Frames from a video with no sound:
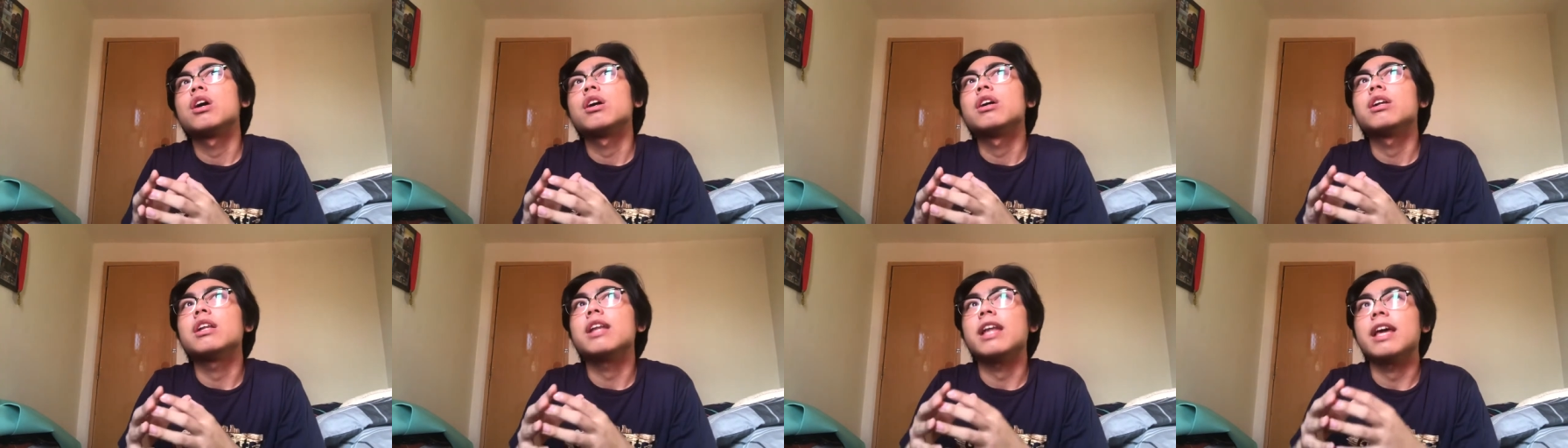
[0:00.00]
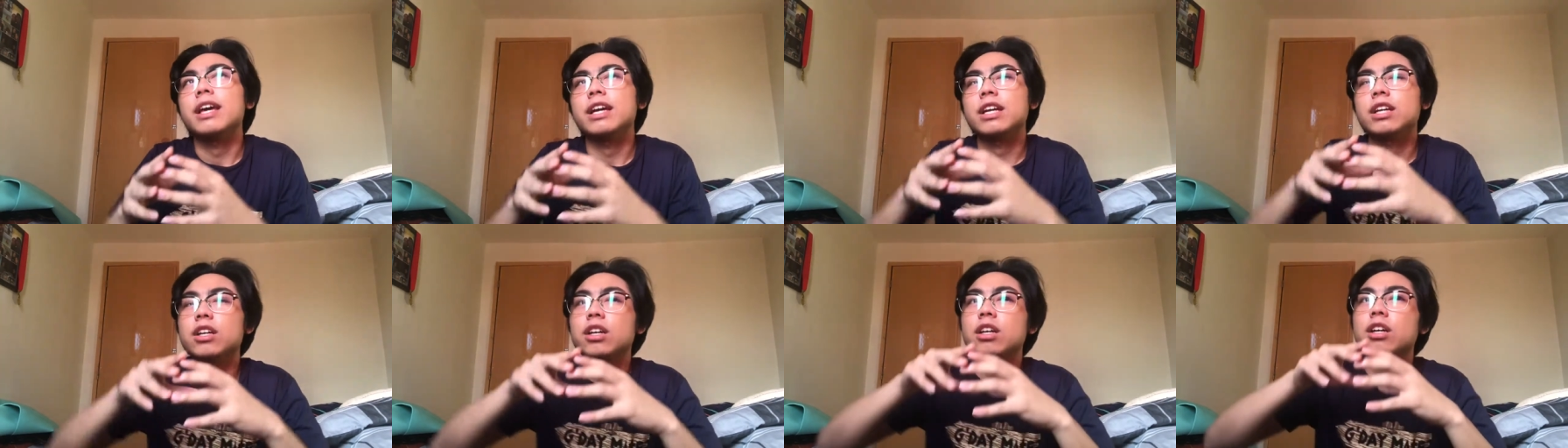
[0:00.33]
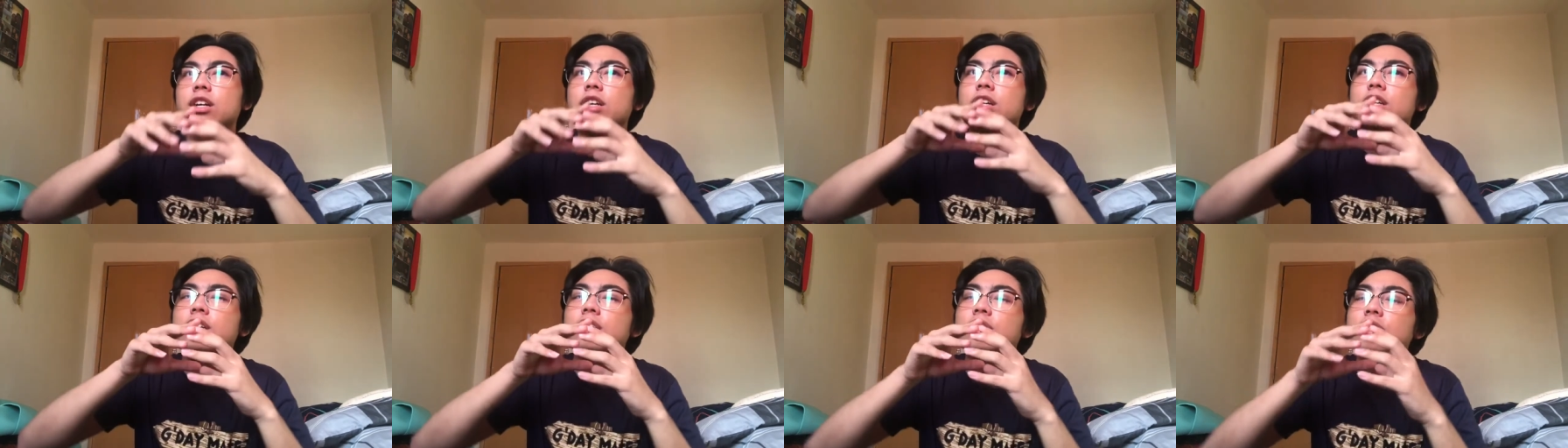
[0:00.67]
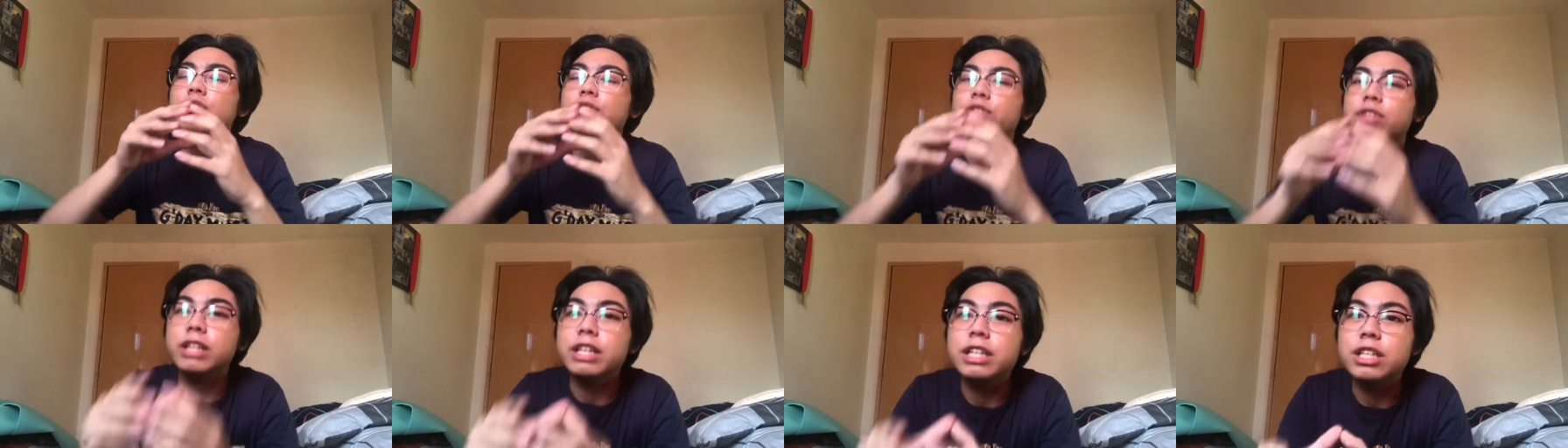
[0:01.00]
like
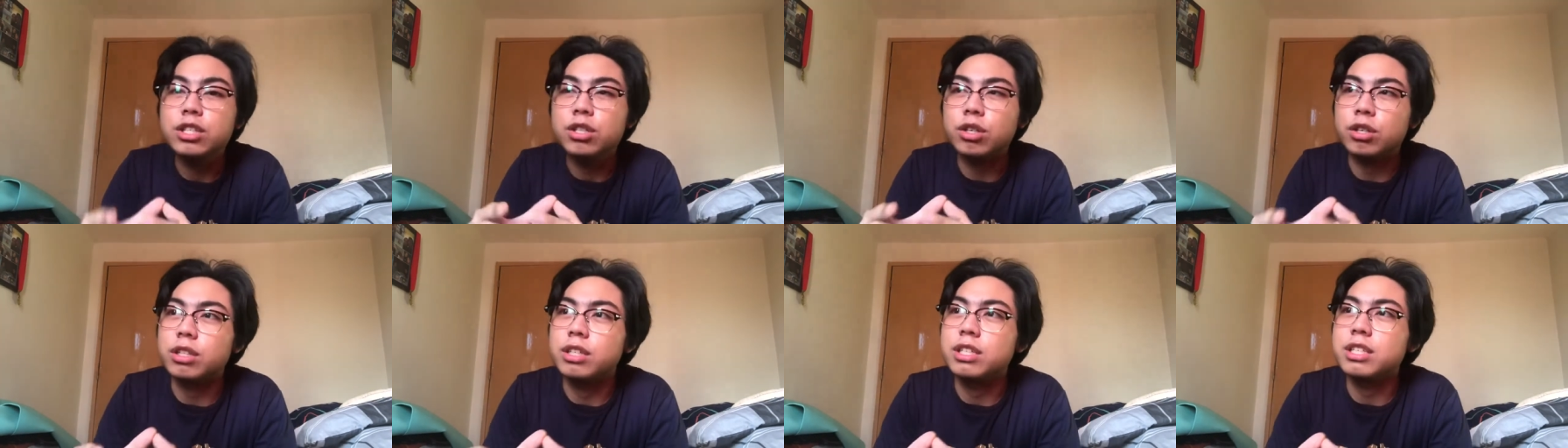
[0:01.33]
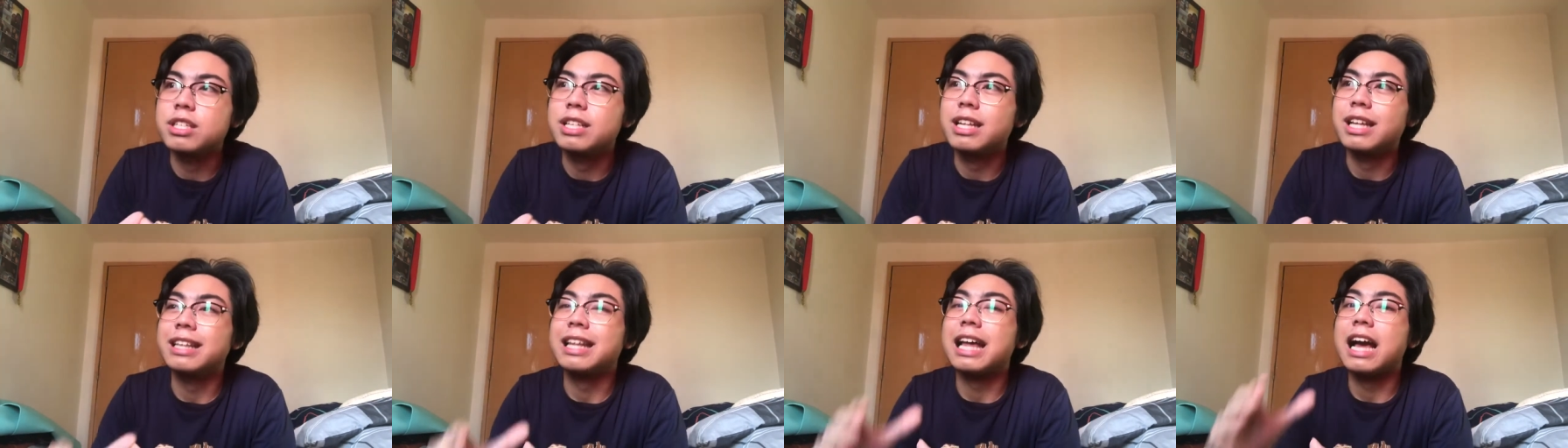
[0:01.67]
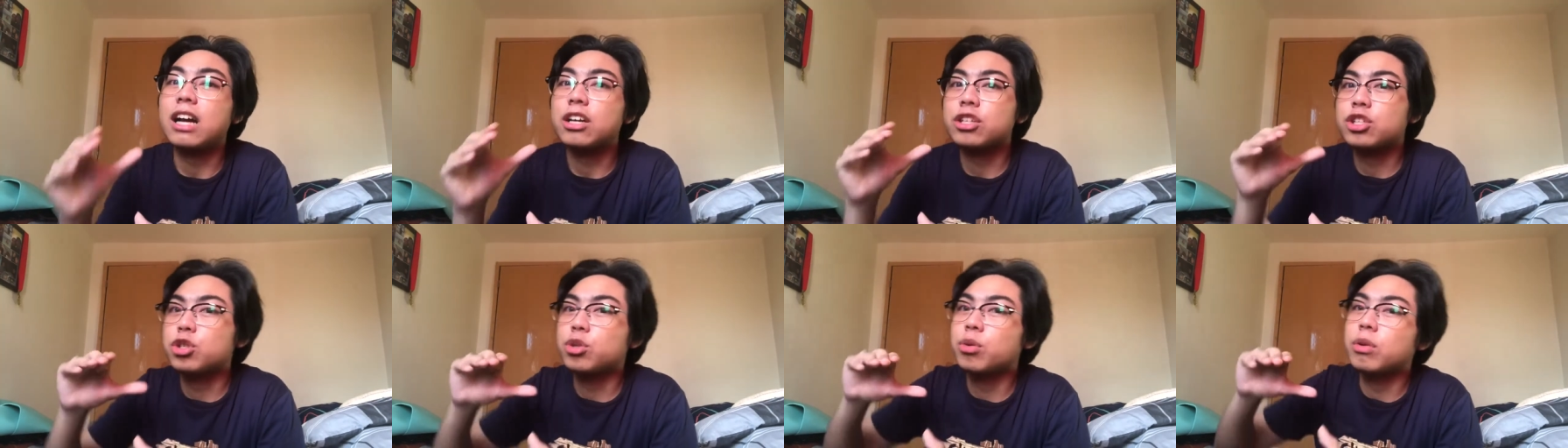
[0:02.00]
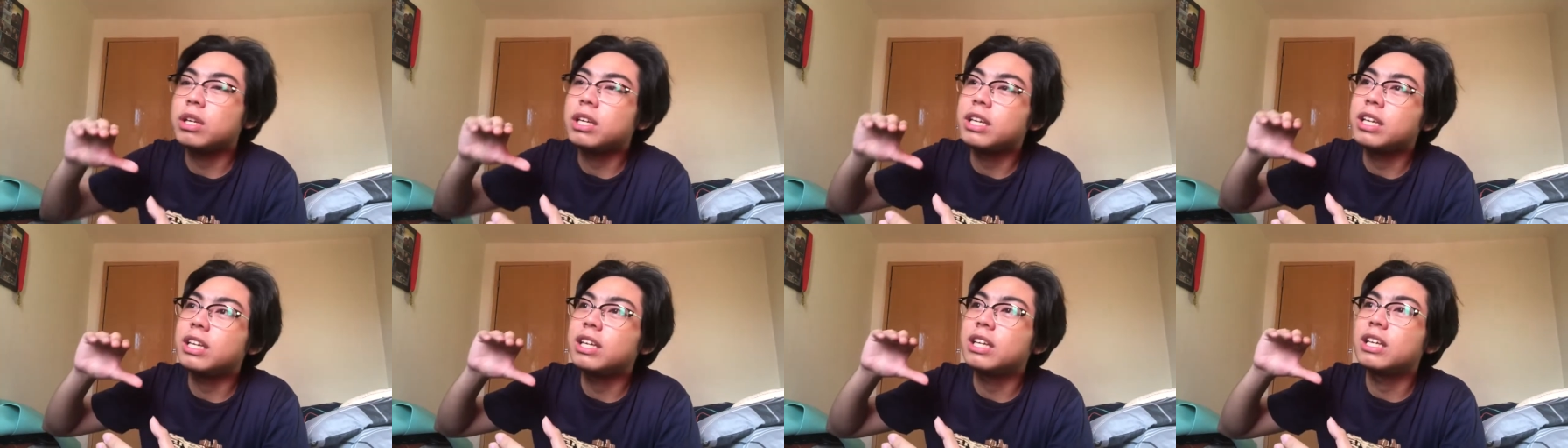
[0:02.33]
reasons that
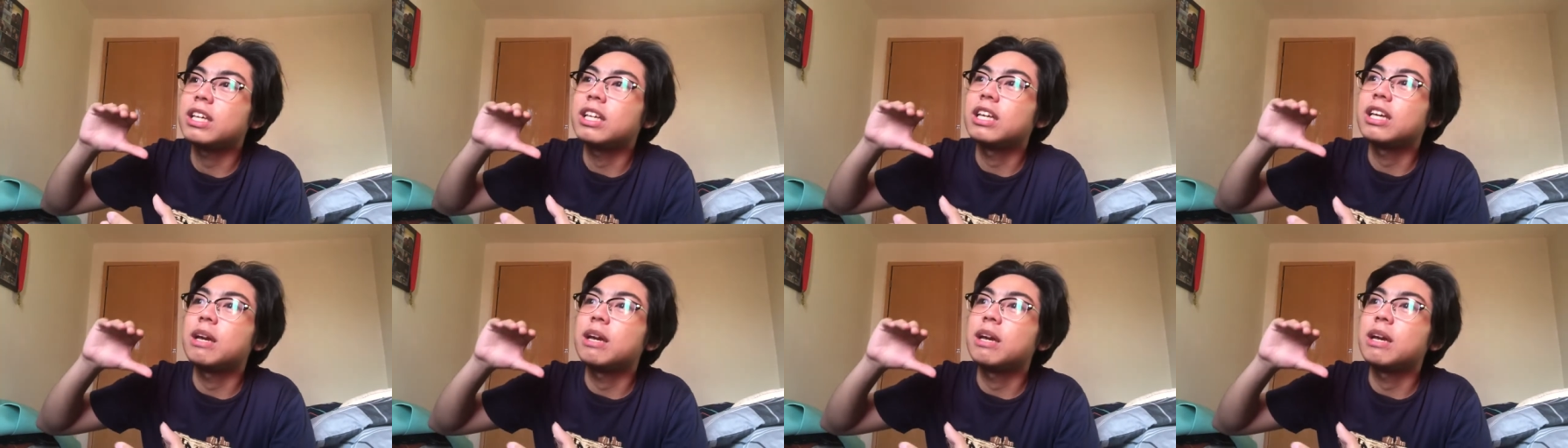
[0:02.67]
actually